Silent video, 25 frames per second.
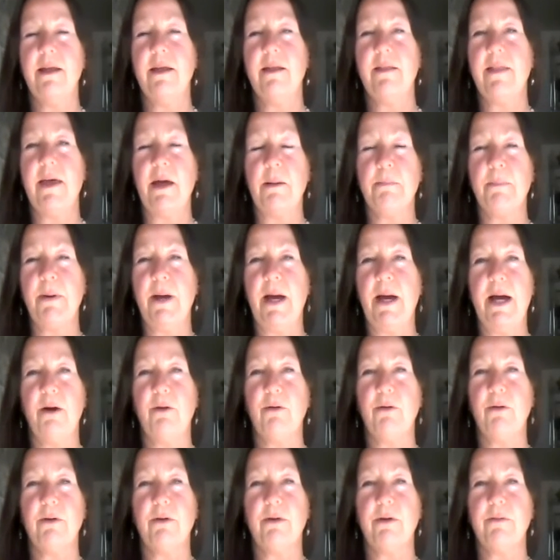that
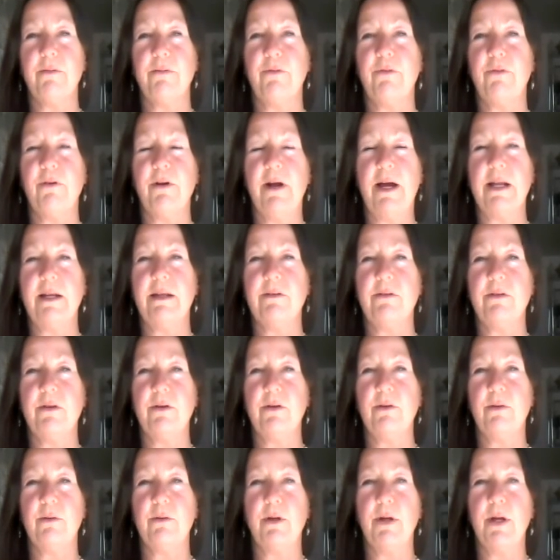power of
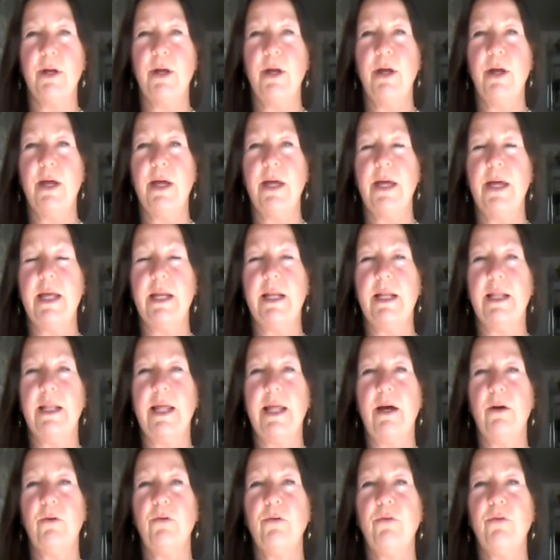gratitude, it
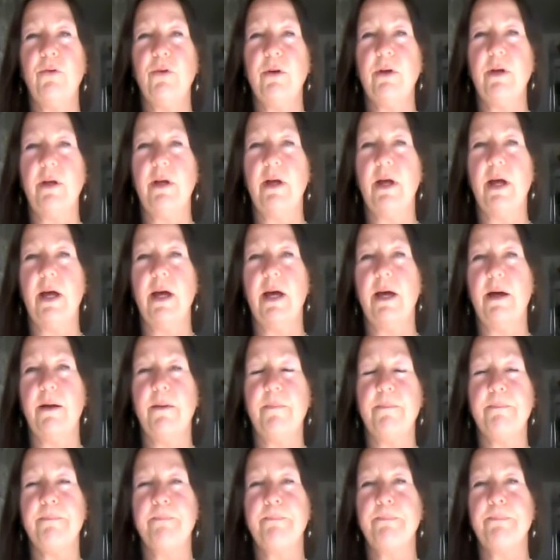allows for
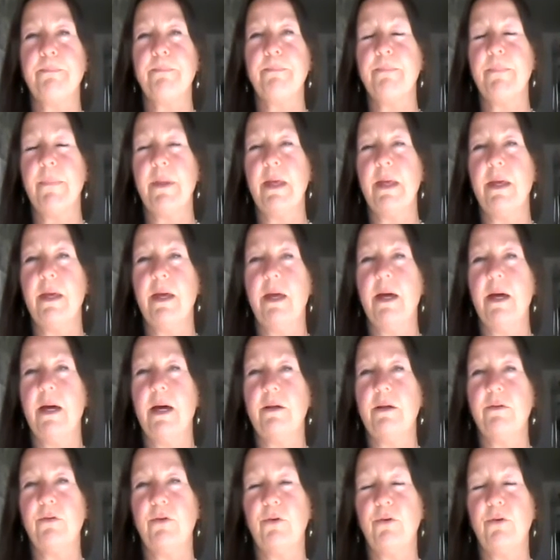a
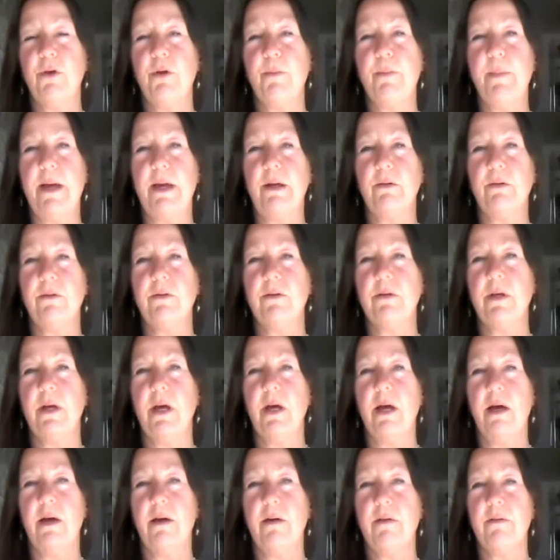certain amount
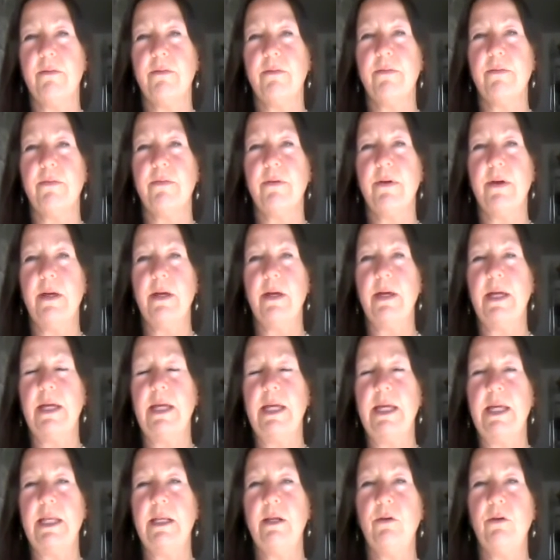of
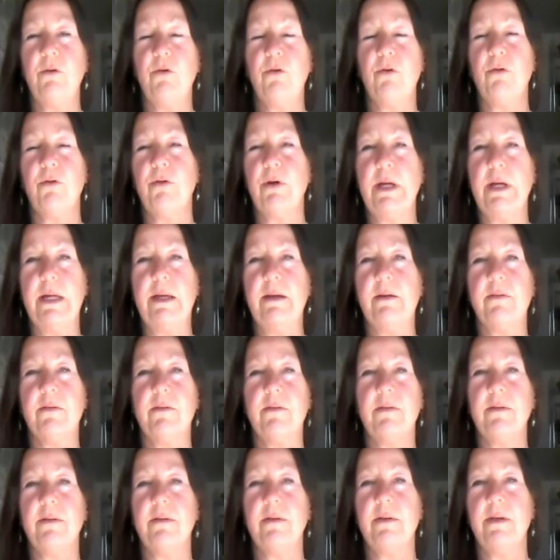
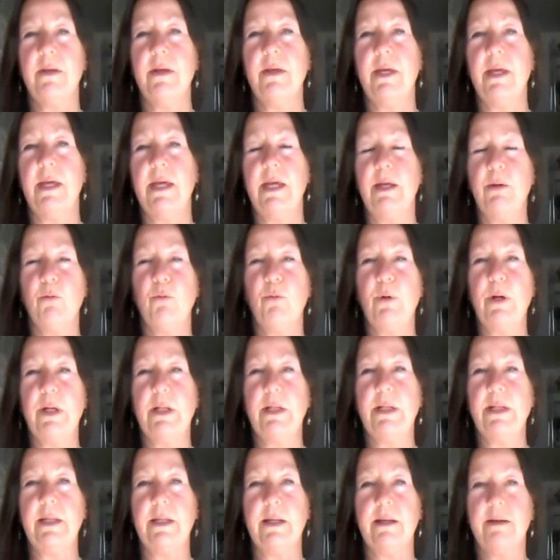increase in
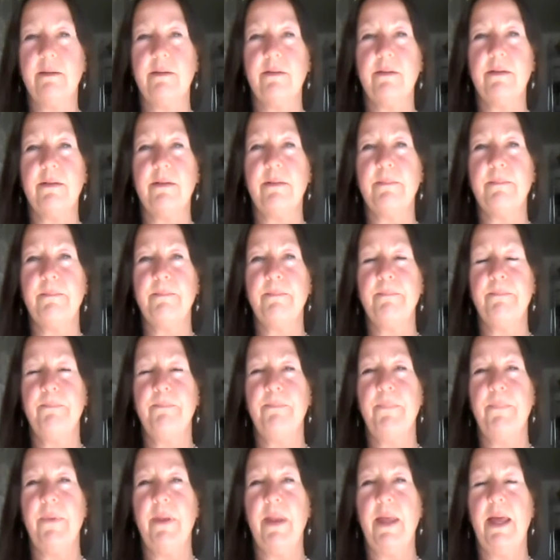willingness.
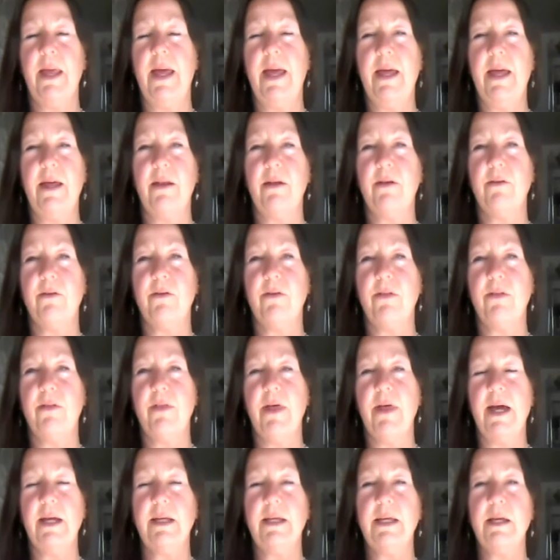And
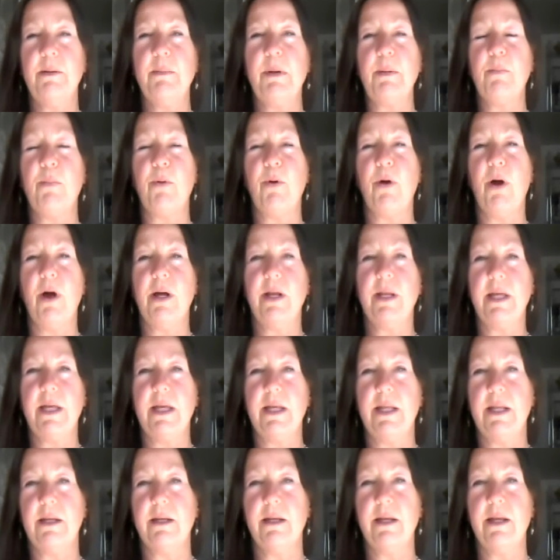that can be brought
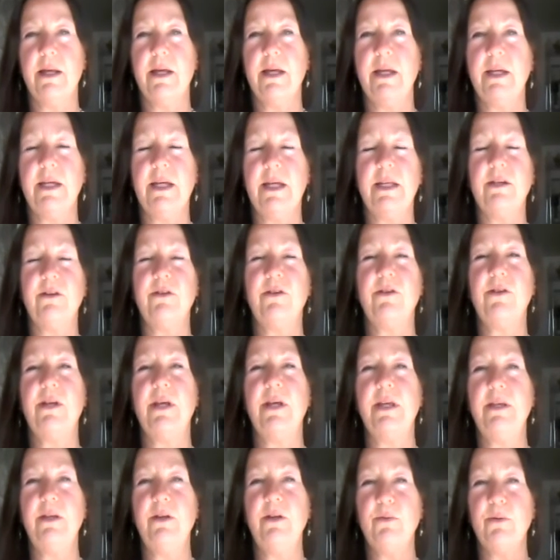in
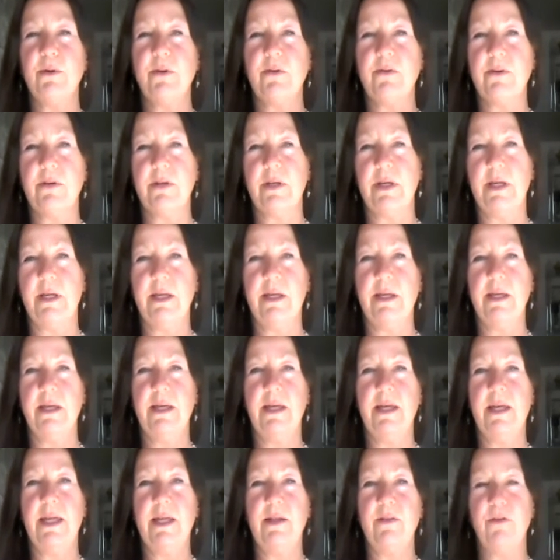continuously
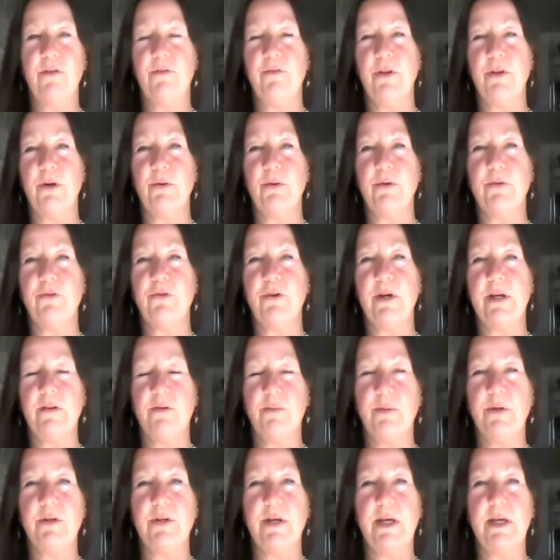in the flow of
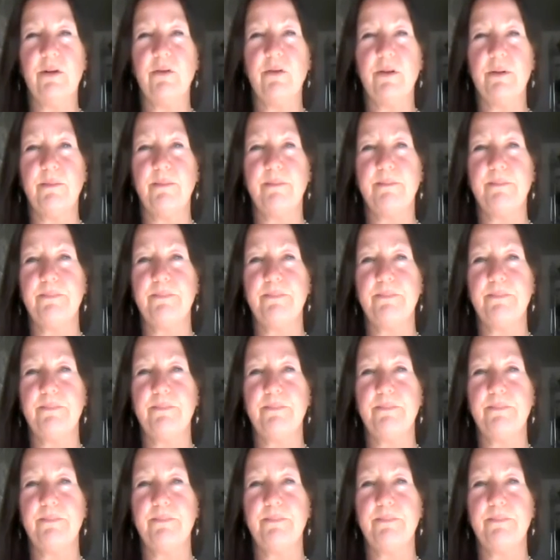transmutation.